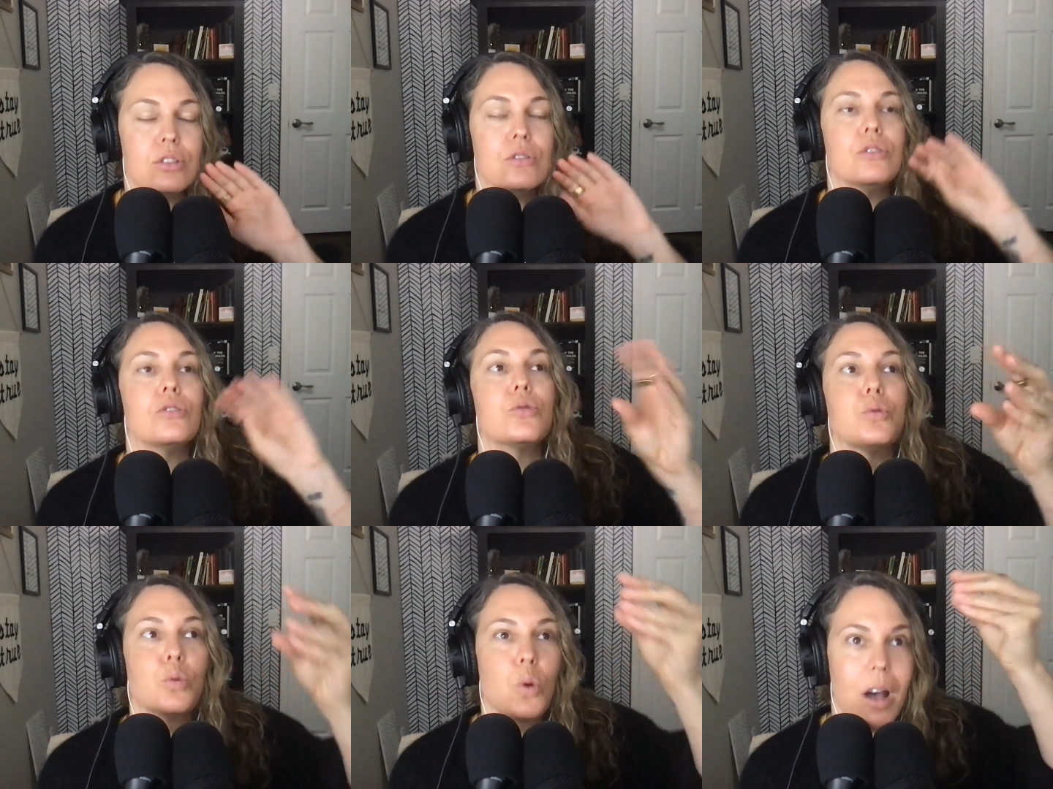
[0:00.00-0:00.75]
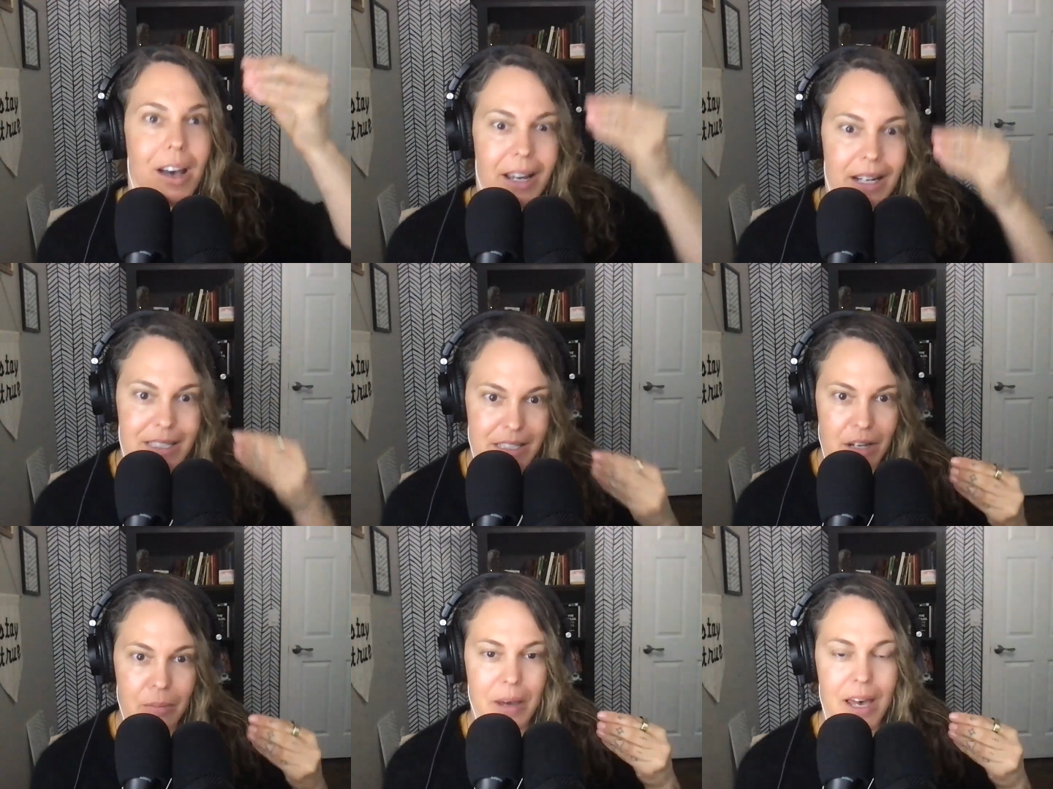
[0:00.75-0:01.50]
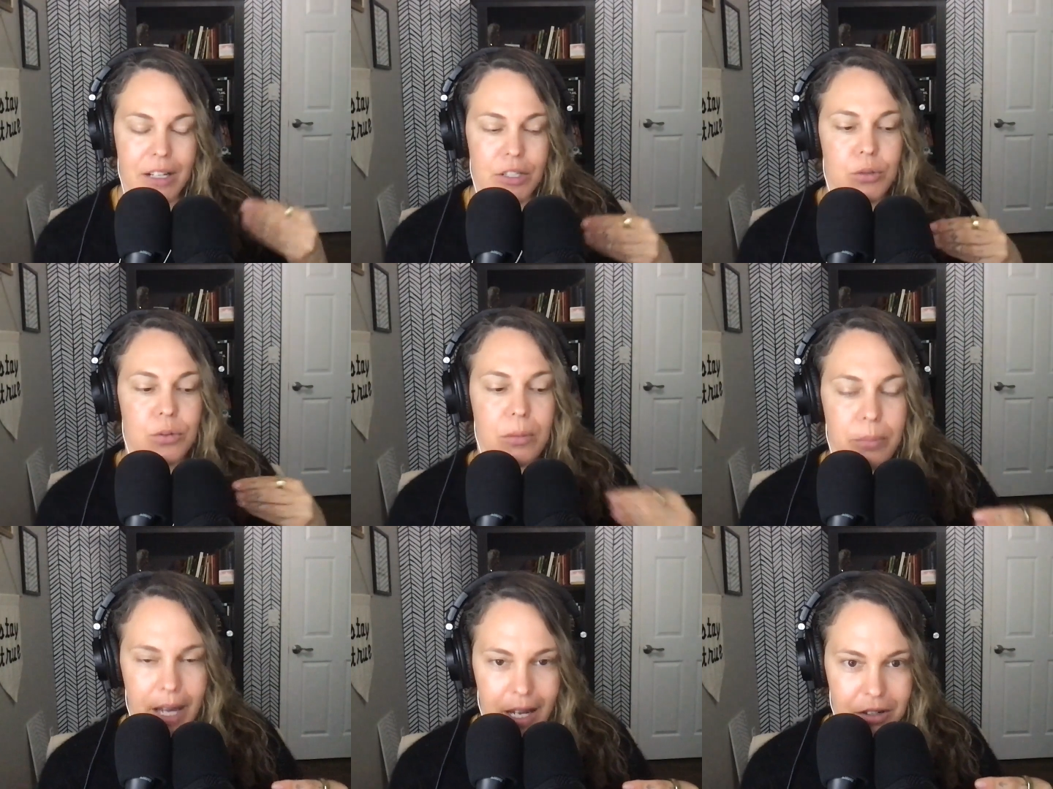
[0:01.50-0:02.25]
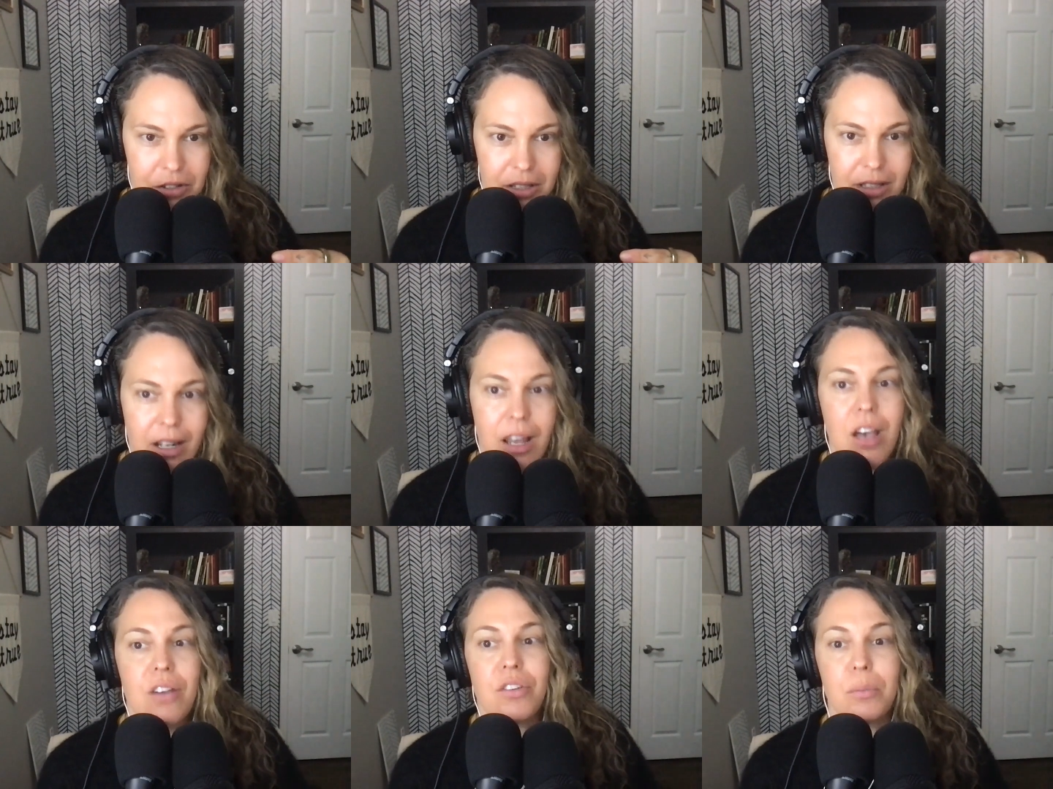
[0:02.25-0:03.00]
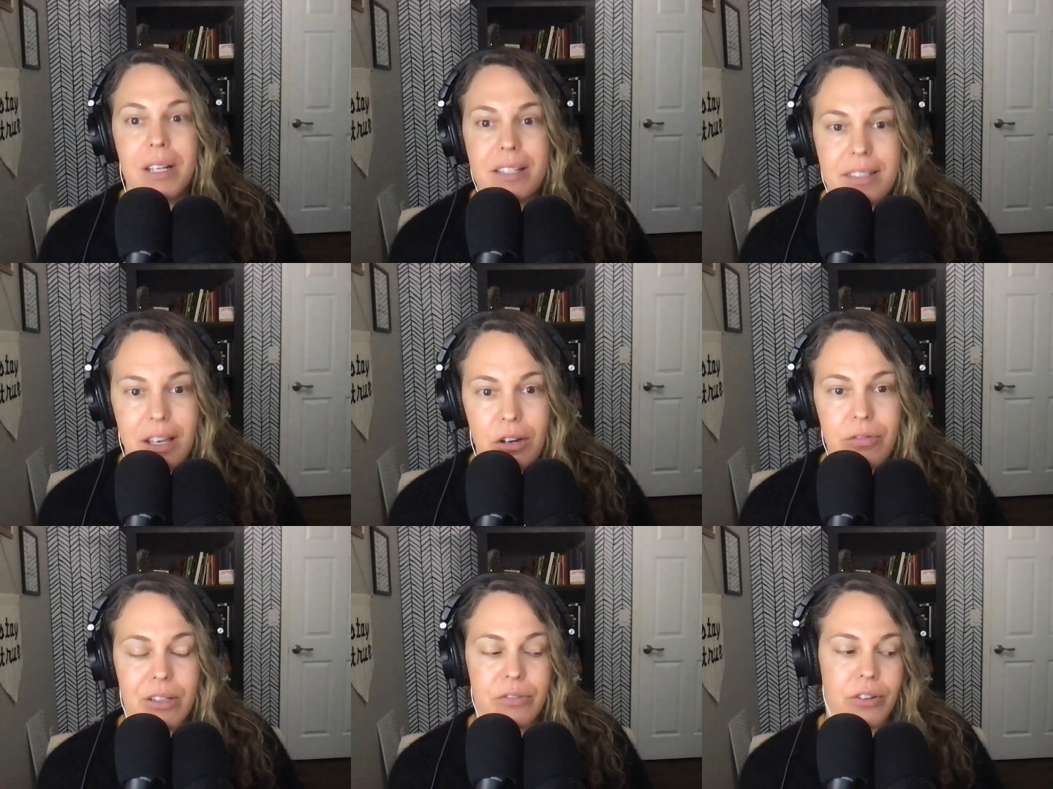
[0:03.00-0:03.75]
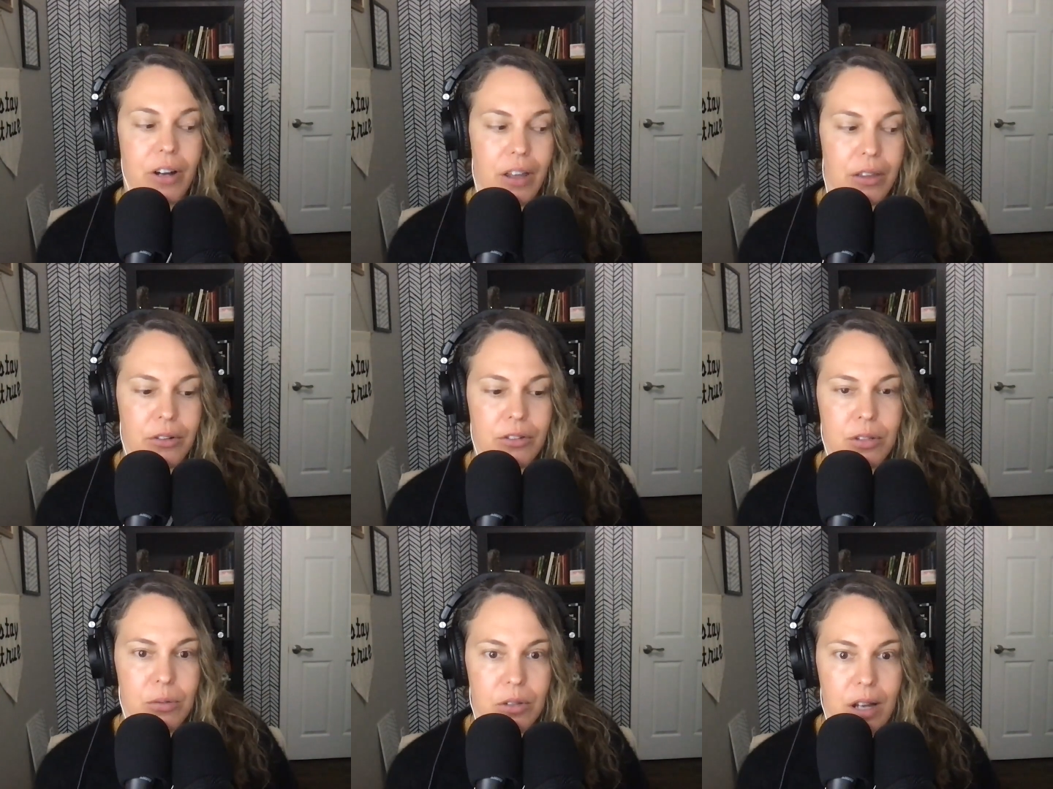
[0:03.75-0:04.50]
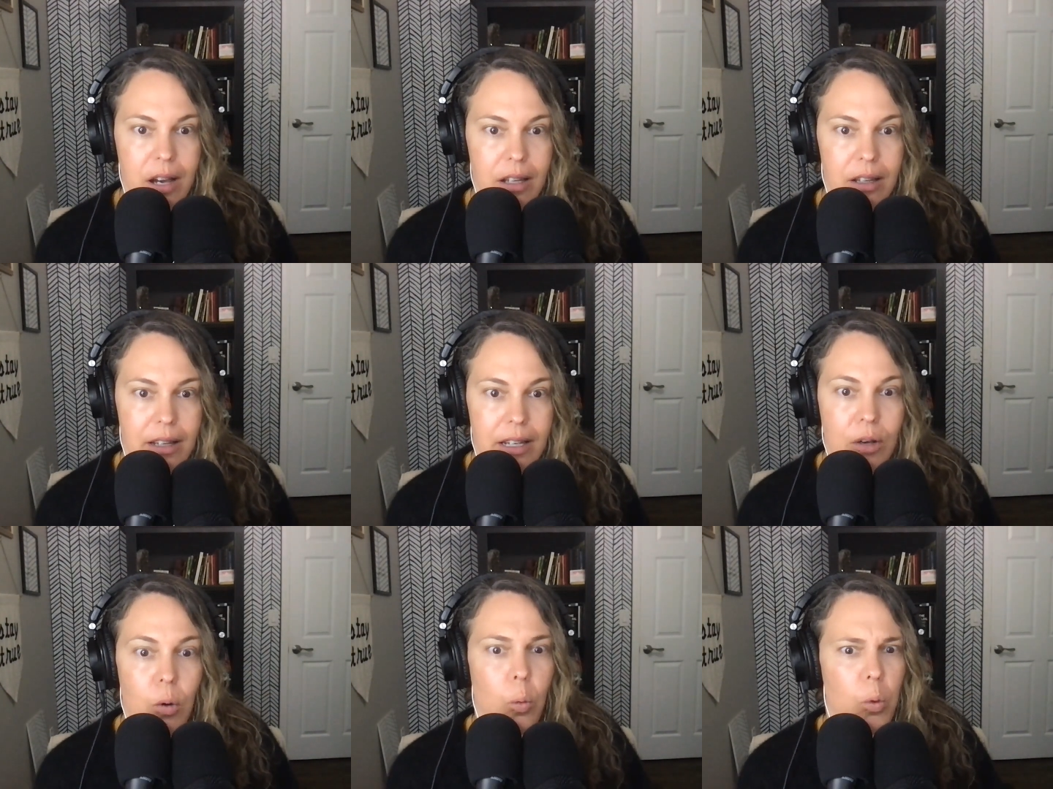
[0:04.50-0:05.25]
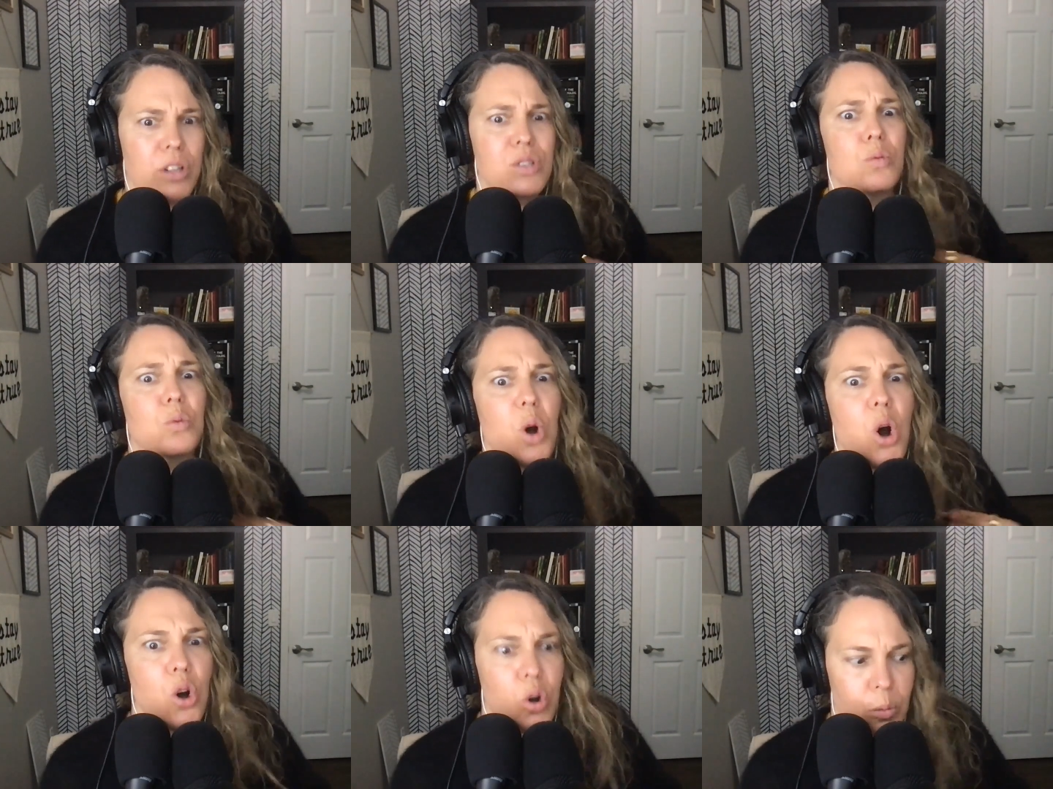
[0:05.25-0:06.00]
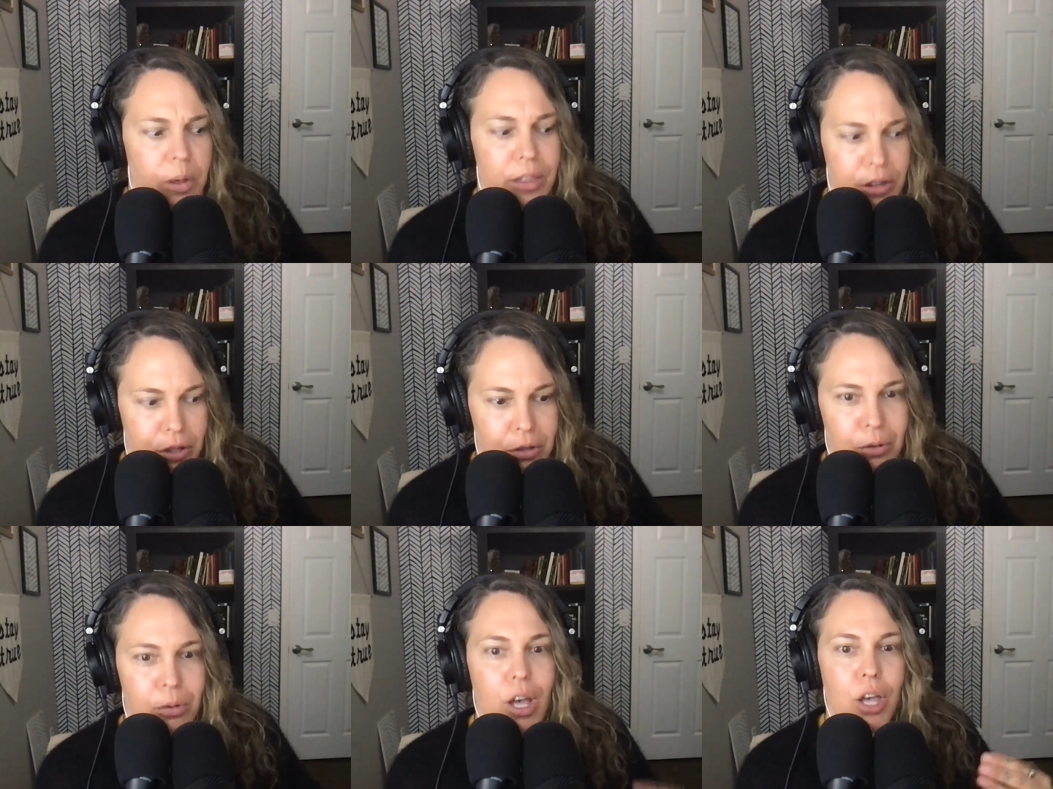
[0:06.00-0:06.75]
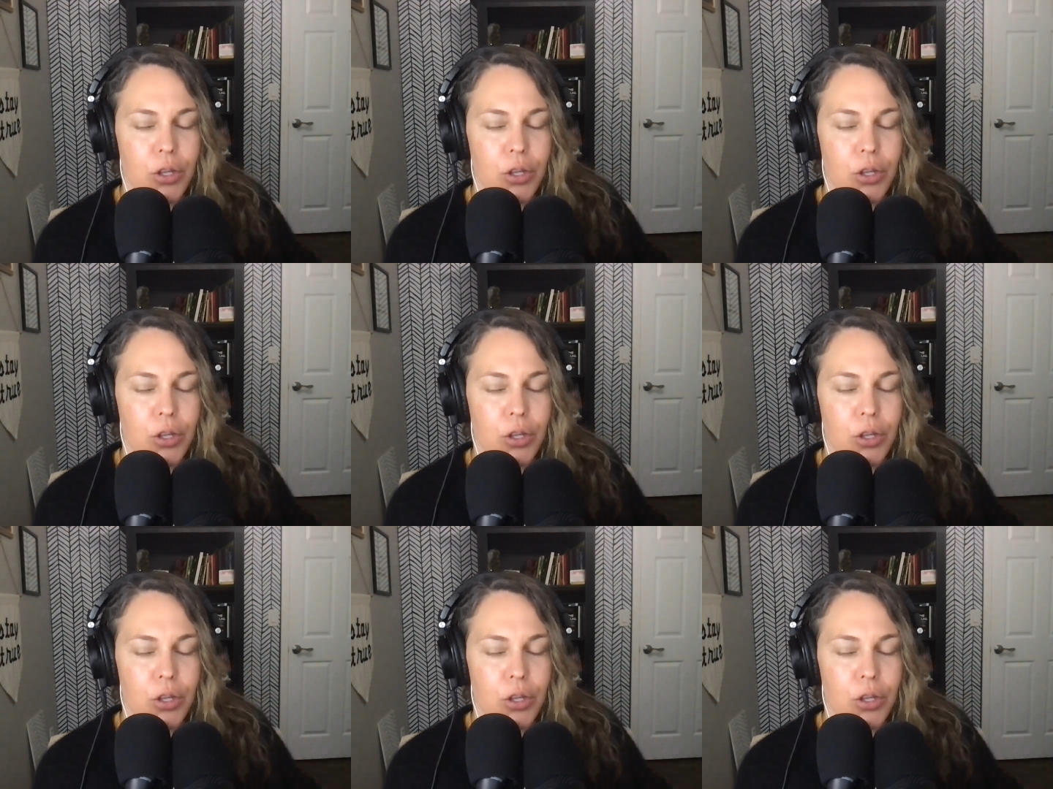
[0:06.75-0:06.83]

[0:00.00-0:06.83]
try to come back to compassion for myself and for others. So not what's wrong with you?